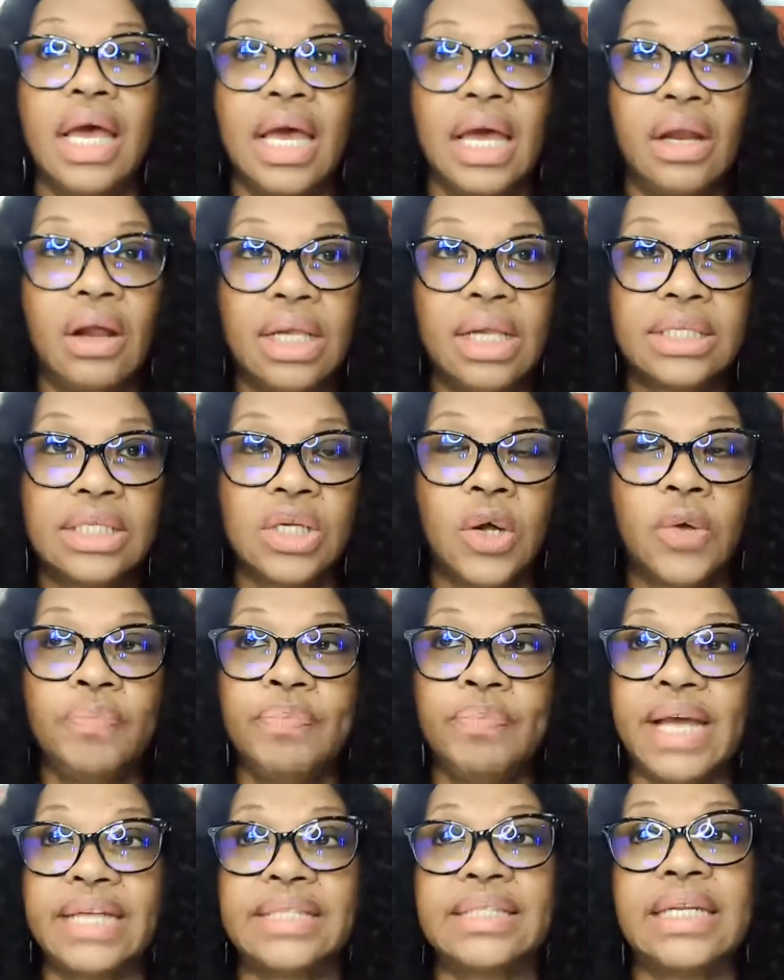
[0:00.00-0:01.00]
It also
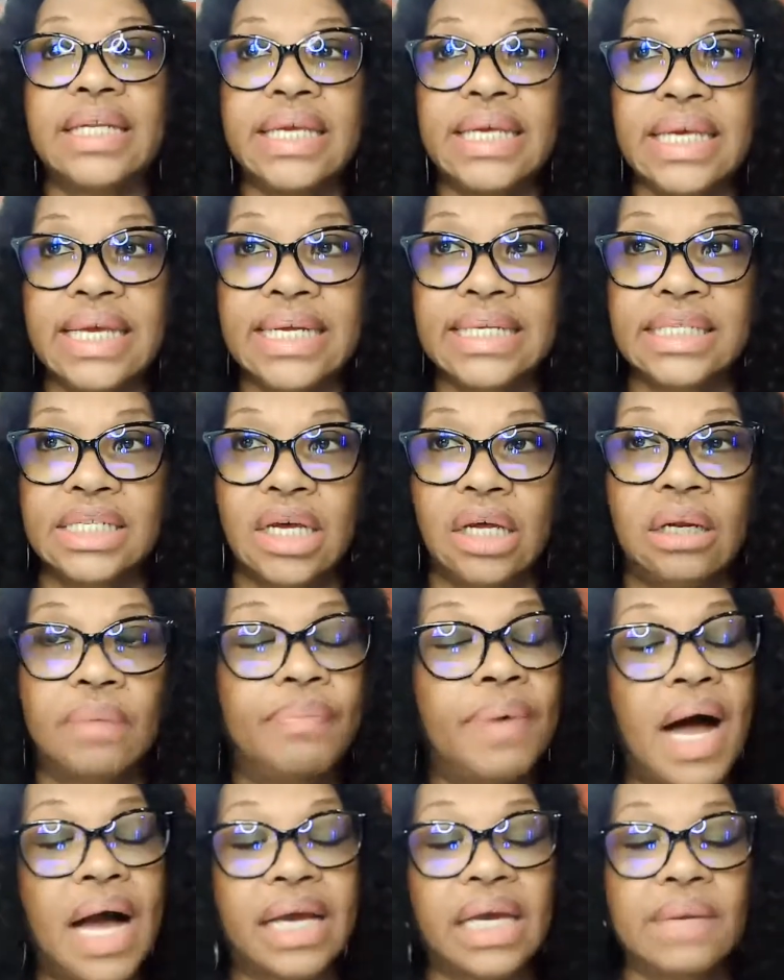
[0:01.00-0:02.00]
makes it easy on the
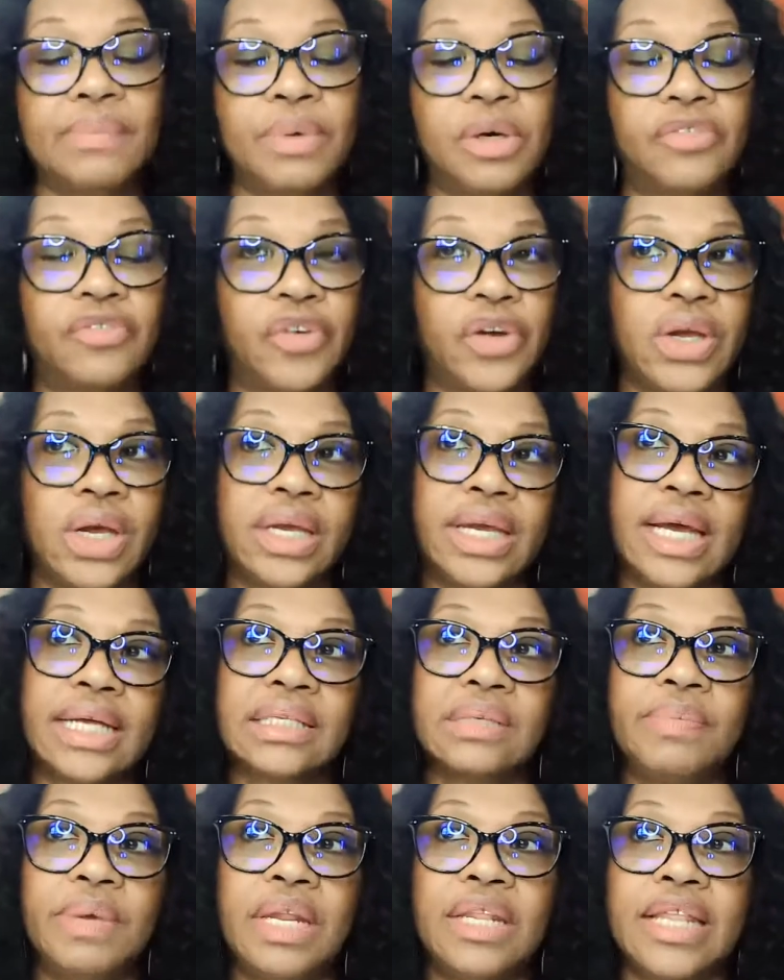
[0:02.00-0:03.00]
pocketbook for your
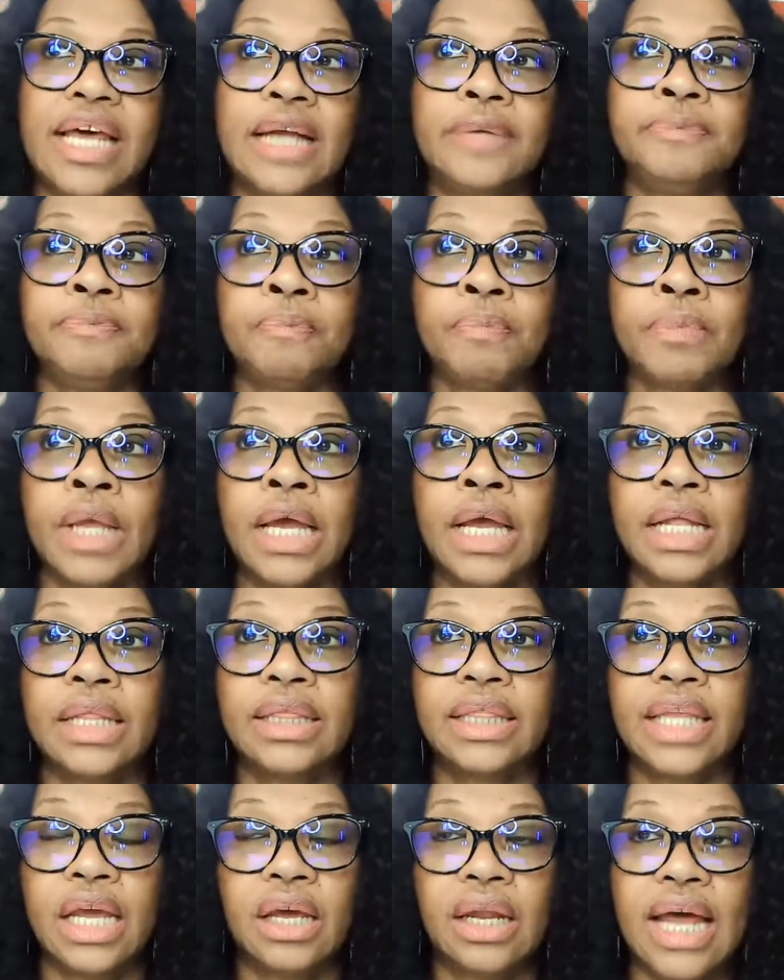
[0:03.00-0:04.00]
guests, meaning that
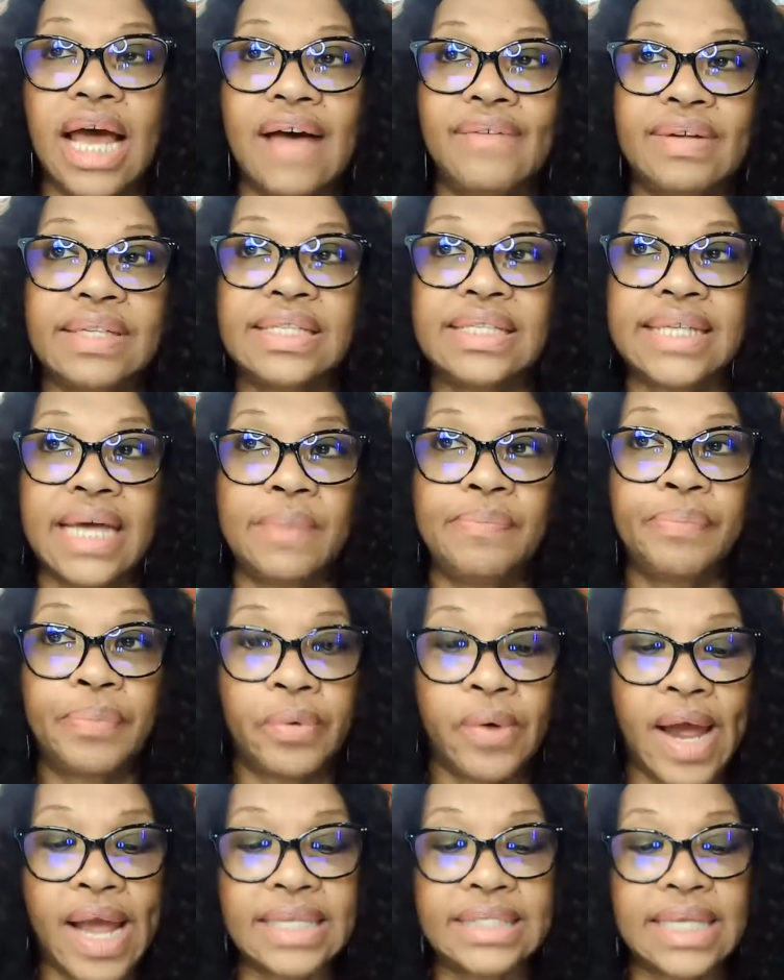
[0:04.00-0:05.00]
they're going to have a
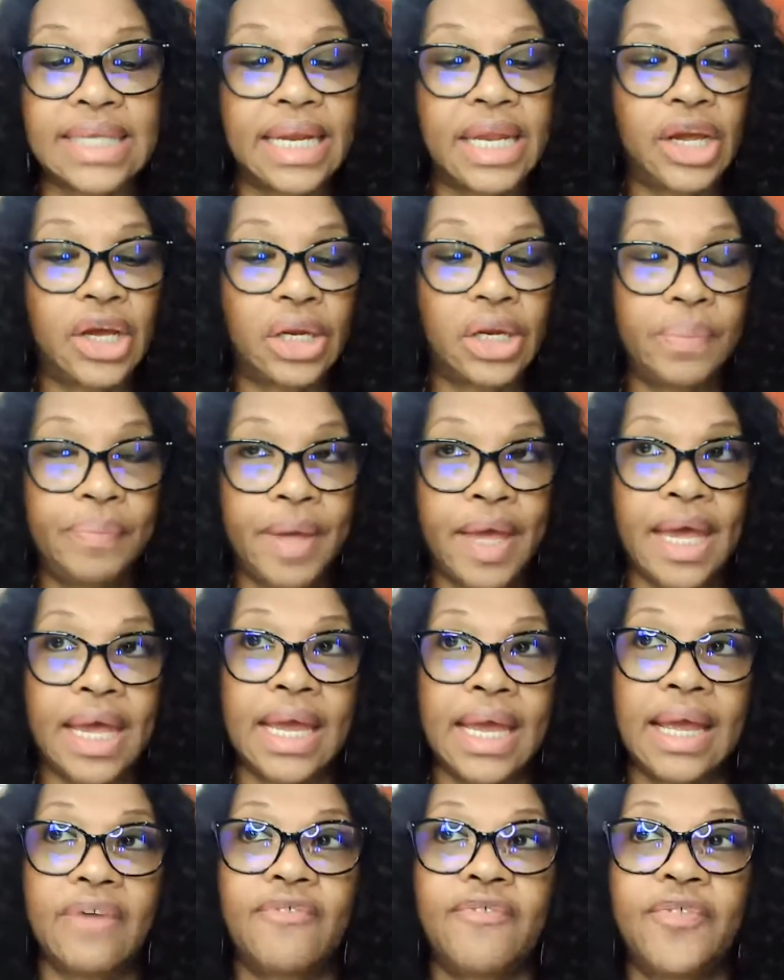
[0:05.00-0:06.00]
set price that they're going to
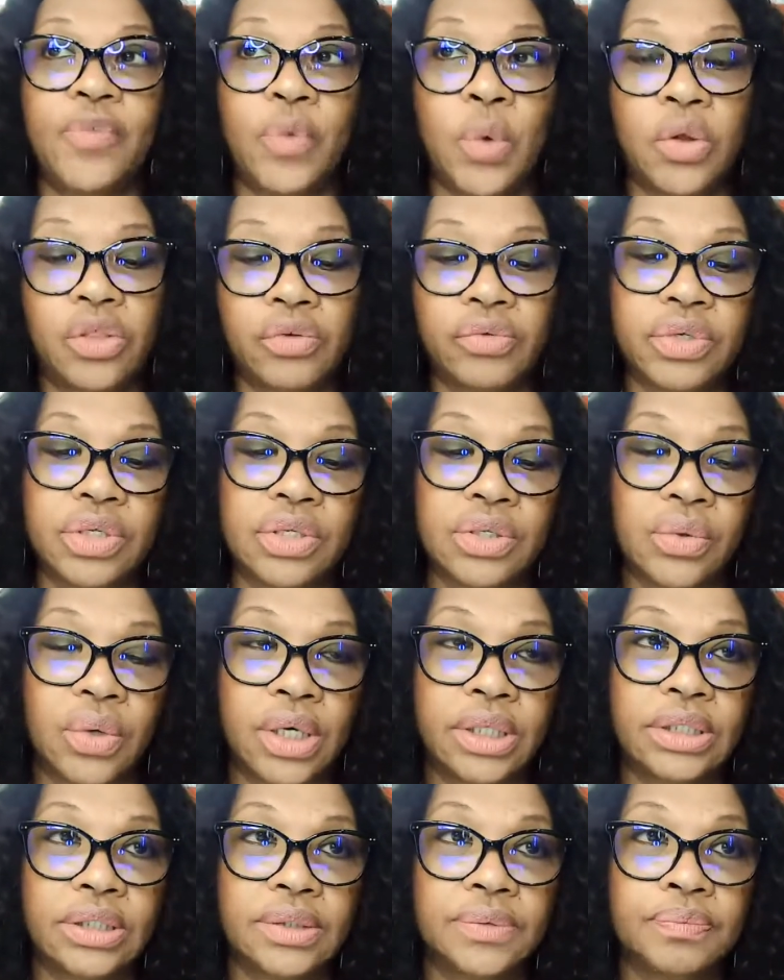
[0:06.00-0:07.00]
pay for the
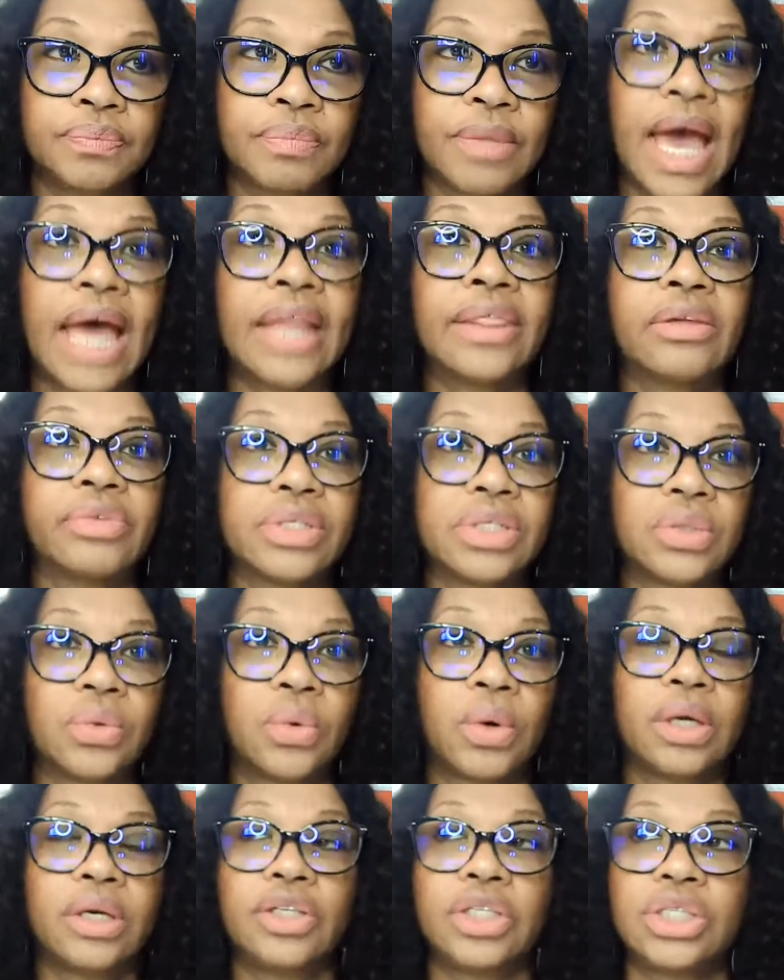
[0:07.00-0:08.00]
resort, at the
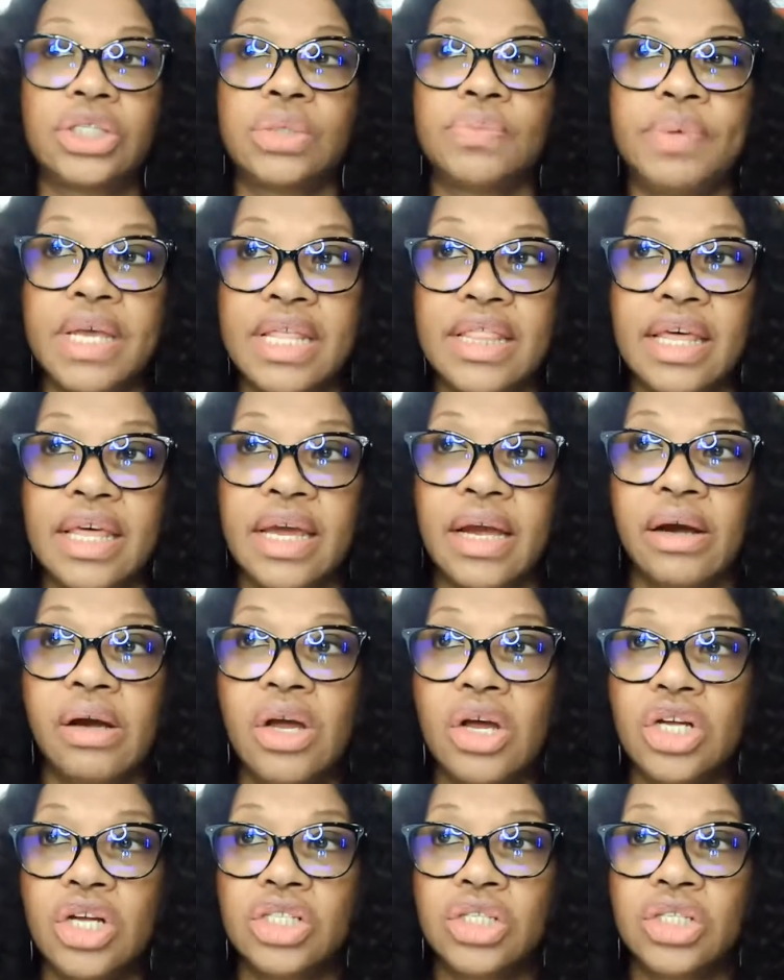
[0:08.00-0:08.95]
resort, to be there.